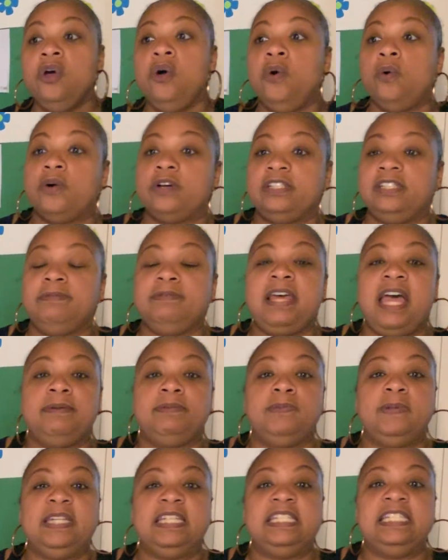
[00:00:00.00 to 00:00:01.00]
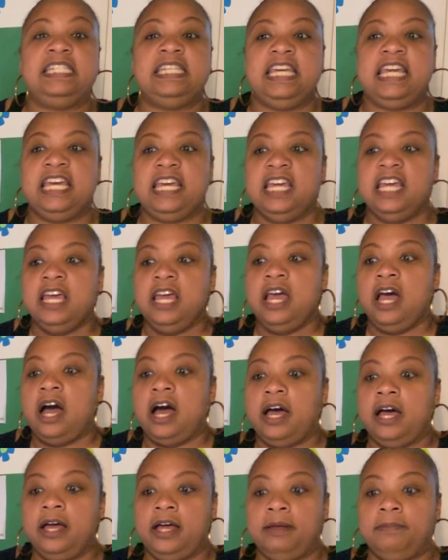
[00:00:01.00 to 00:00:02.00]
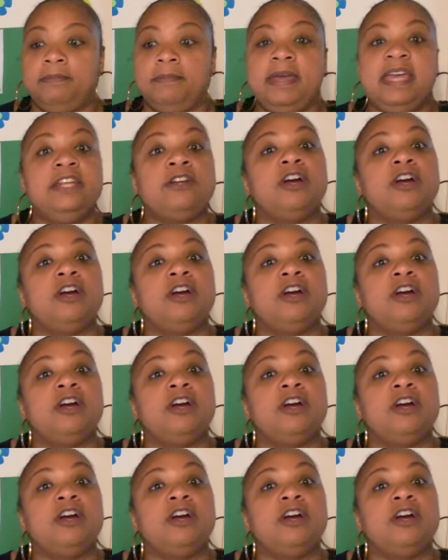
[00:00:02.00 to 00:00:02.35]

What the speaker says: or sometimes we can see it in